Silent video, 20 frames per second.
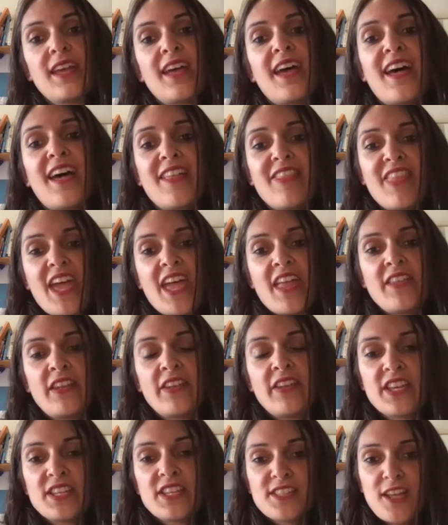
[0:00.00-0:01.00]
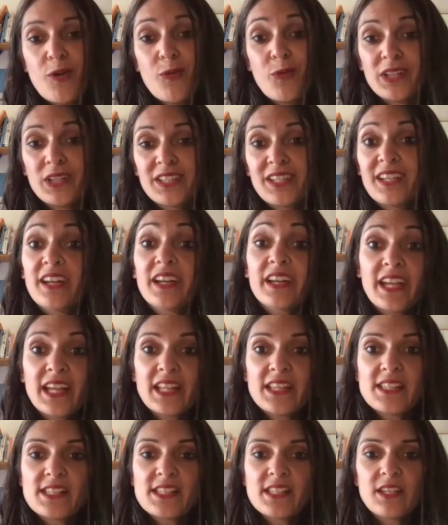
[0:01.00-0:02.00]
and then they start working
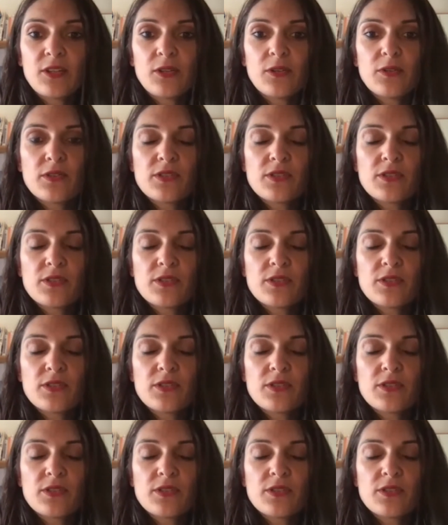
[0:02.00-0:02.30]
against you.